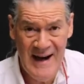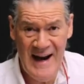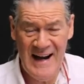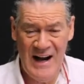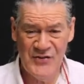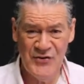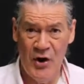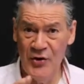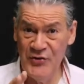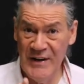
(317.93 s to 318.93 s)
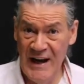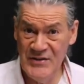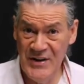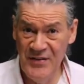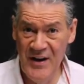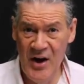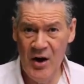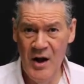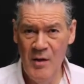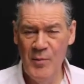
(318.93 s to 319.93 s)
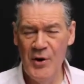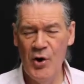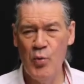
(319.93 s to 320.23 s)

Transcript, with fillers: And I saw her sketching there, but her